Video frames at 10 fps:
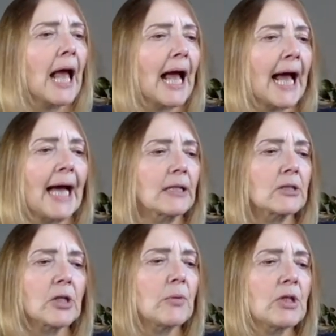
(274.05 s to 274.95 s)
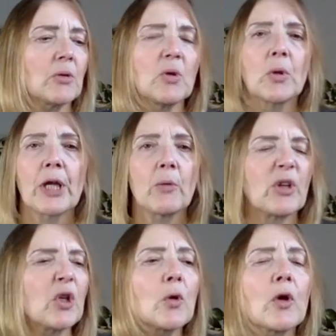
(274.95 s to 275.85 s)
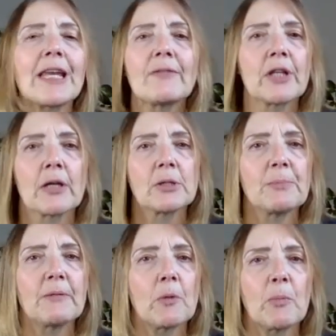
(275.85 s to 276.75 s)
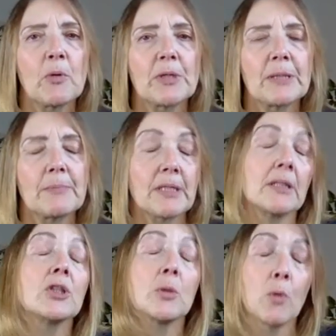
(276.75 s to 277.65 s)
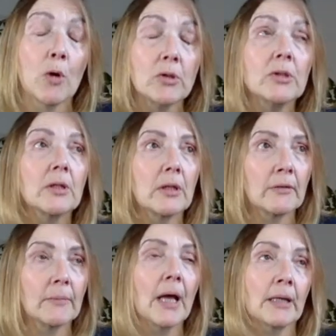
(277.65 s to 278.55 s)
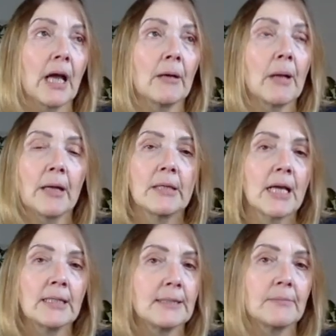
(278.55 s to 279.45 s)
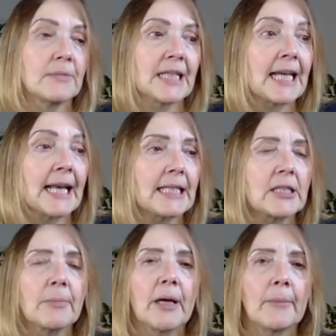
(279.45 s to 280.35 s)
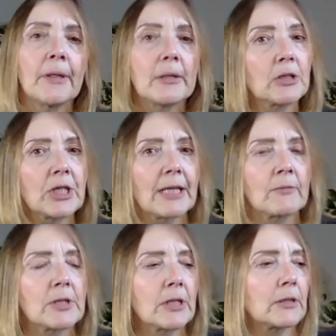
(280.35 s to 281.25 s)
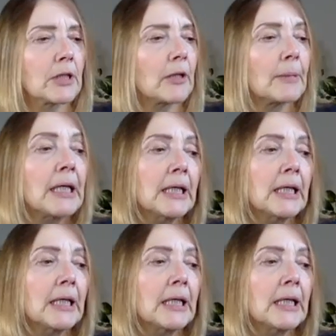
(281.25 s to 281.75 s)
And who are you? You're no one. You're not even going to be reported missing. She was a day later by her mother because she hadn't returned home.